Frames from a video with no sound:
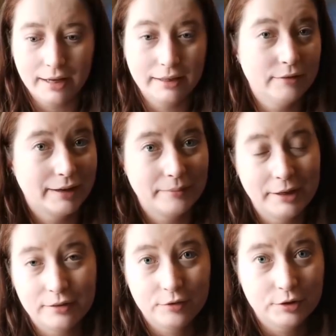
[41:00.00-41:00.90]
highly
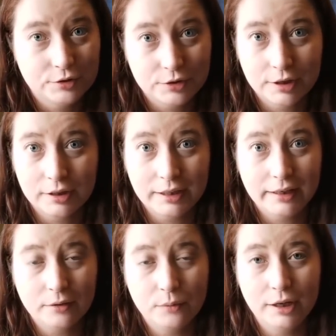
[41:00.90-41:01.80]
recommend, if you're
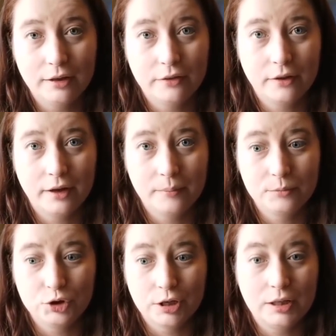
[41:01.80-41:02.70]
struggling with
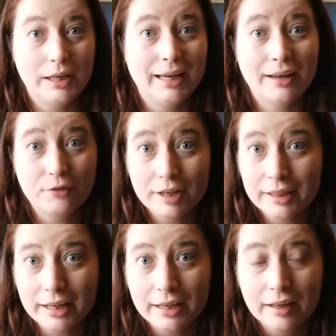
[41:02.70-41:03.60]
juggling
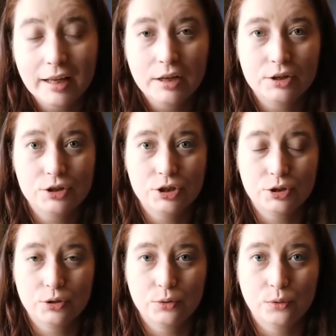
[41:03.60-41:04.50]
everything,
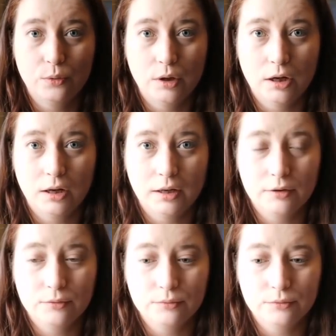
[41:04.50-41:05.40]
to
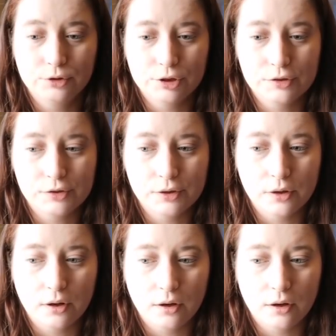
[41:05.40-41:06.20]
just